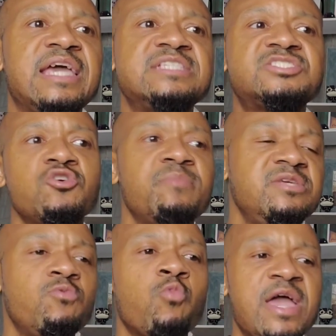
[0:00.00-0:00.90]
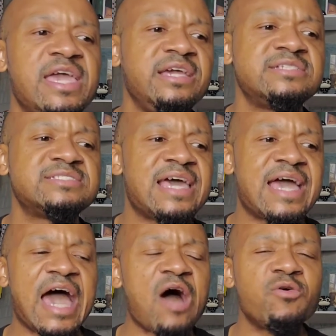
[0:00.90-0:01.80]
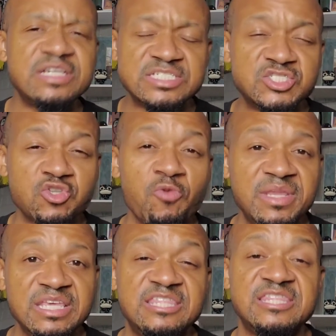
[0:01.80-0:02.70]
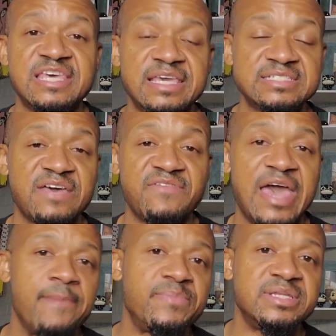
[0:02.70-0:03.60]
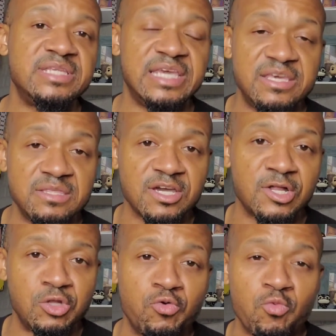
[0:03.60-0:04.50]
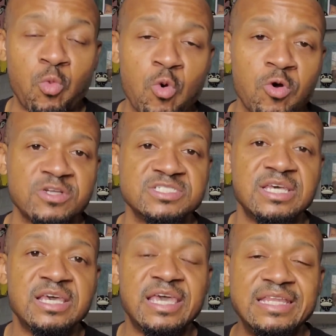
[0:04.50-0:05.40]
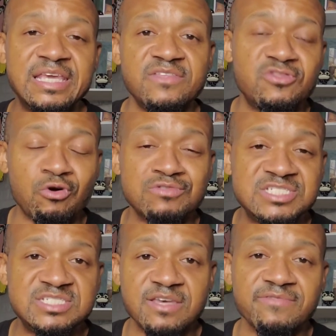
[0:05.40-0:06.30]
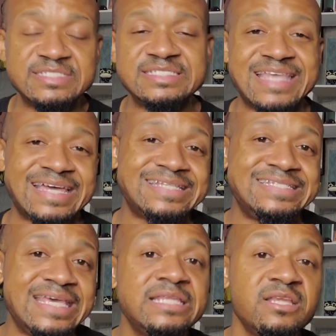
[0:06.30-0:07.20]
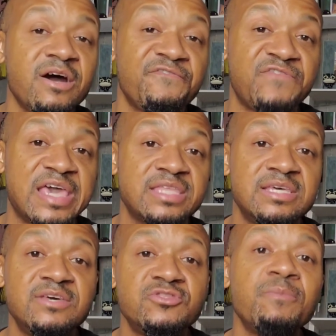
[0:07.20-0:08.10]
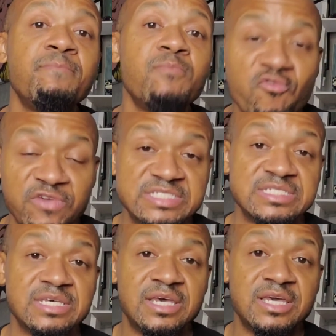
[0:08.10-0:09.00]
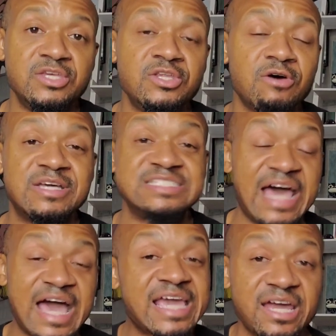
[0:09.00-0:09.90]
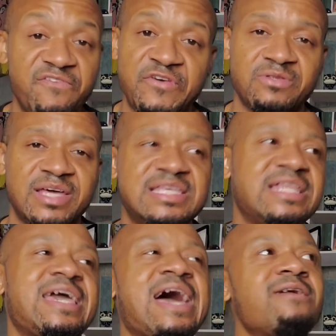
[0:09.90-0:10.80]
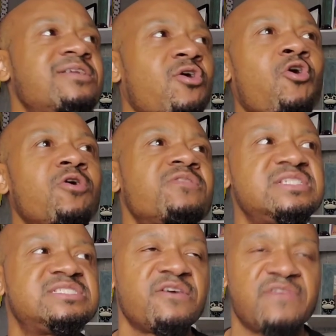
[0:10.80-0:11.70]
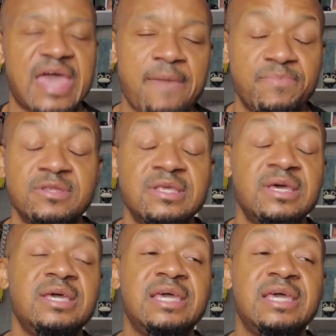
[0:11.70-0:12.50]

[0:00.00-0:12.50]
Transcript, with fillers: in so many ways, how could so many things have happened in the Clone Wars? and in those series that didn't affect the movies. You know, because I kind of felt like that. Like, how could all of this stuff happen